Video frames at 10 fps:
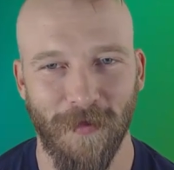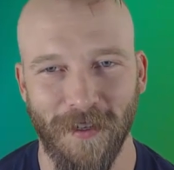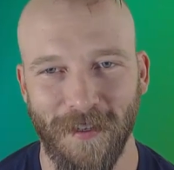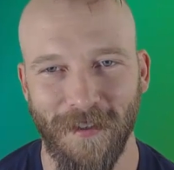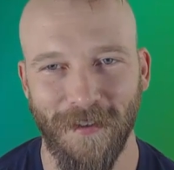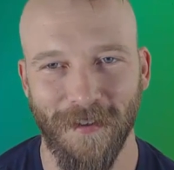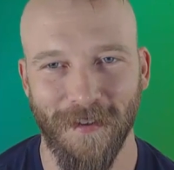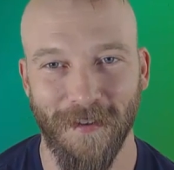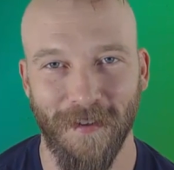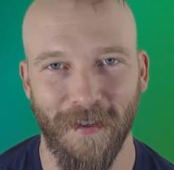But he
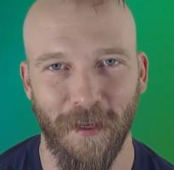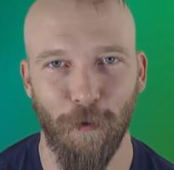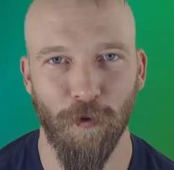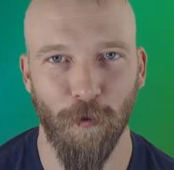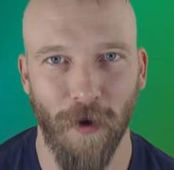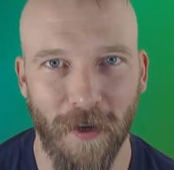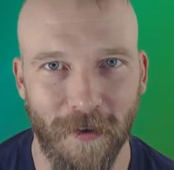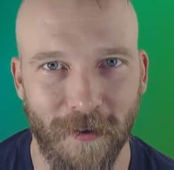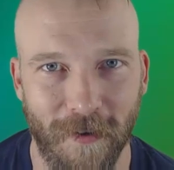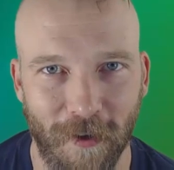was
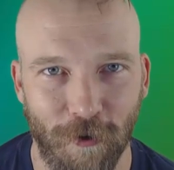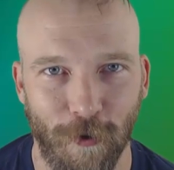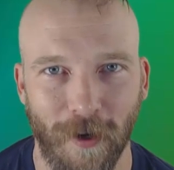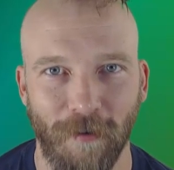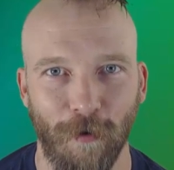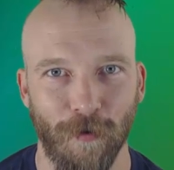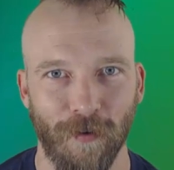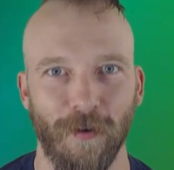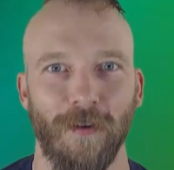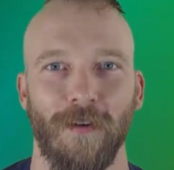right. His strategy was
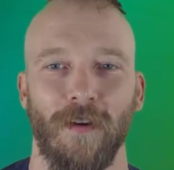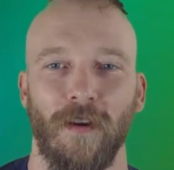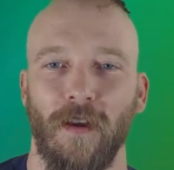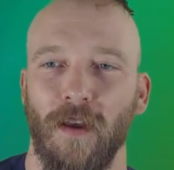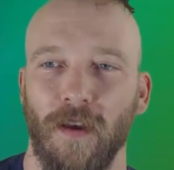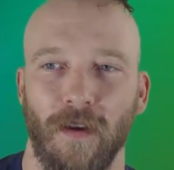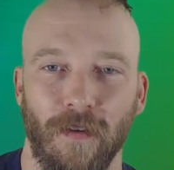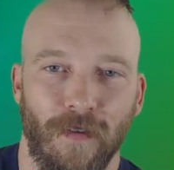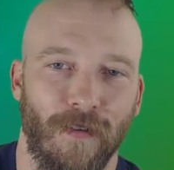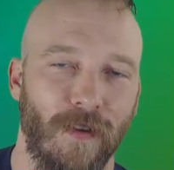good
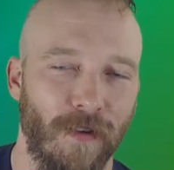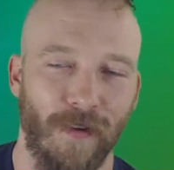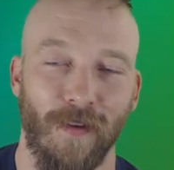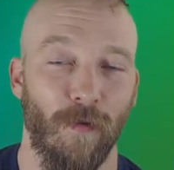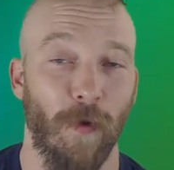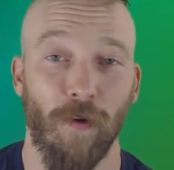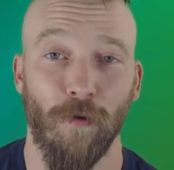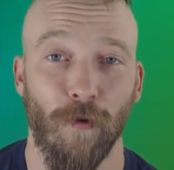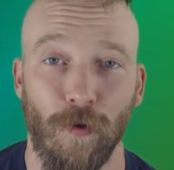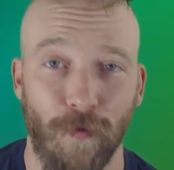because he just had some
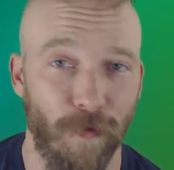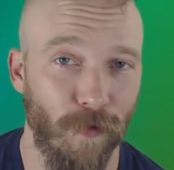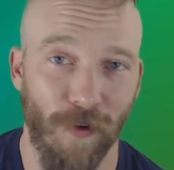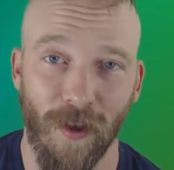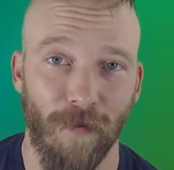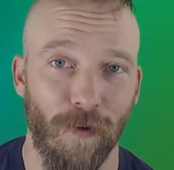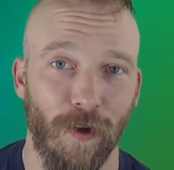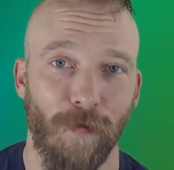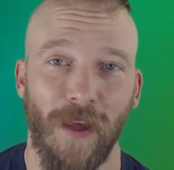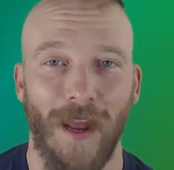extra room, was
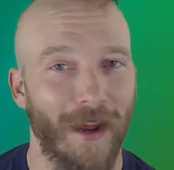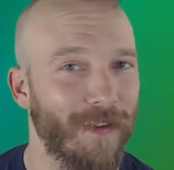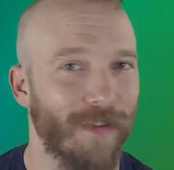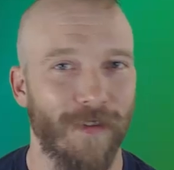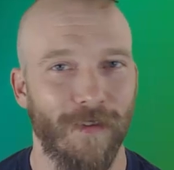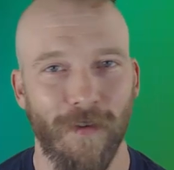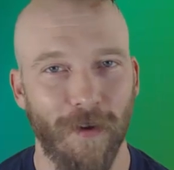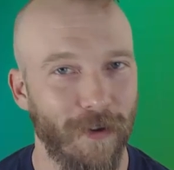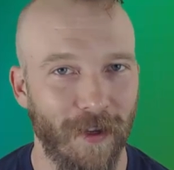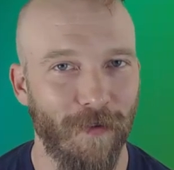leveling up that ice,
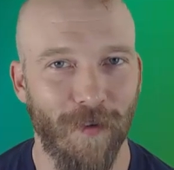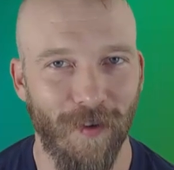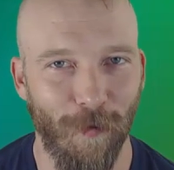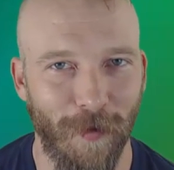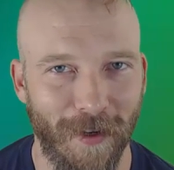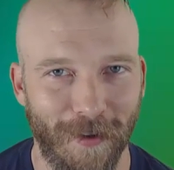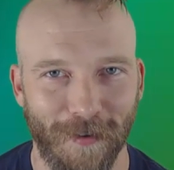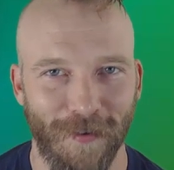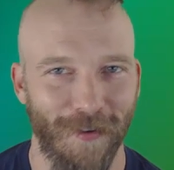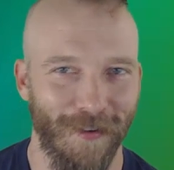gonna give it to somebody
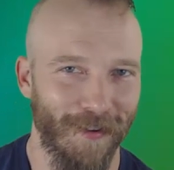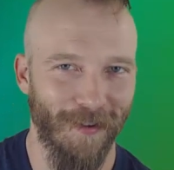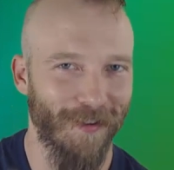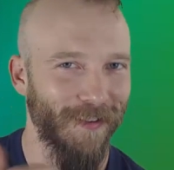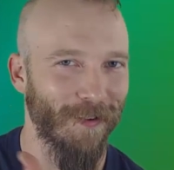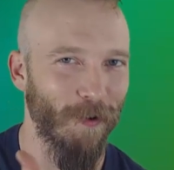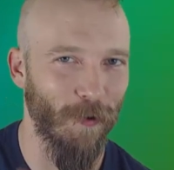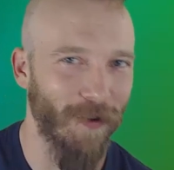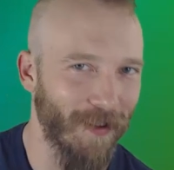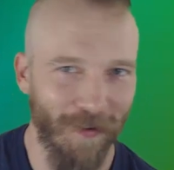else. So
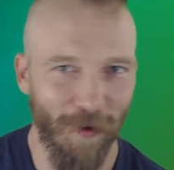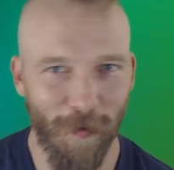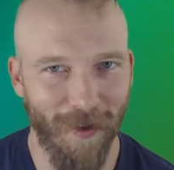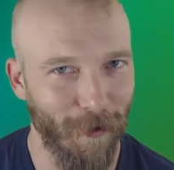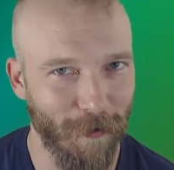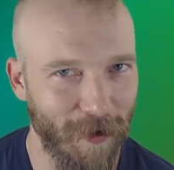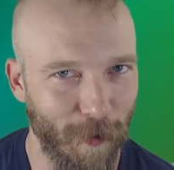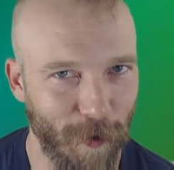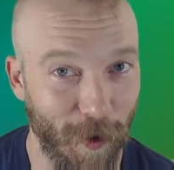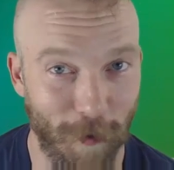it took me a long
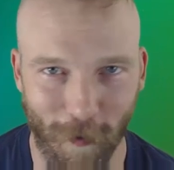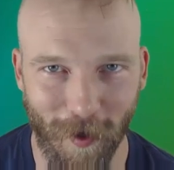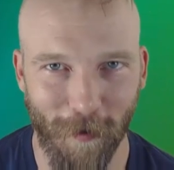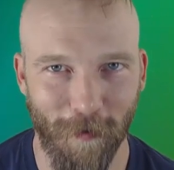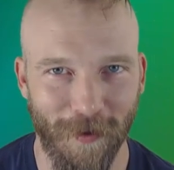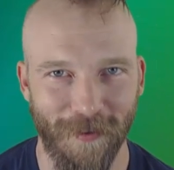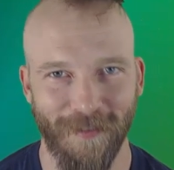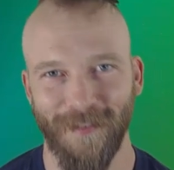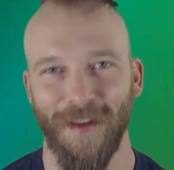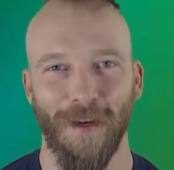time to come around, but
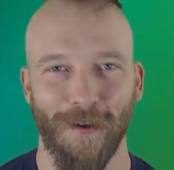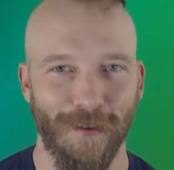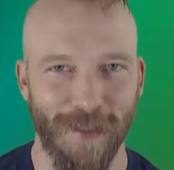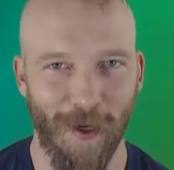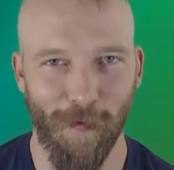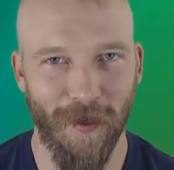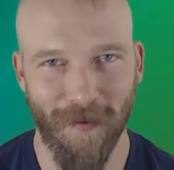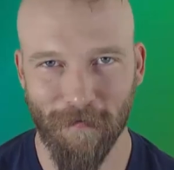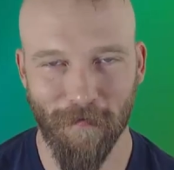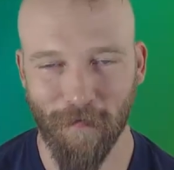yeah, good job, man.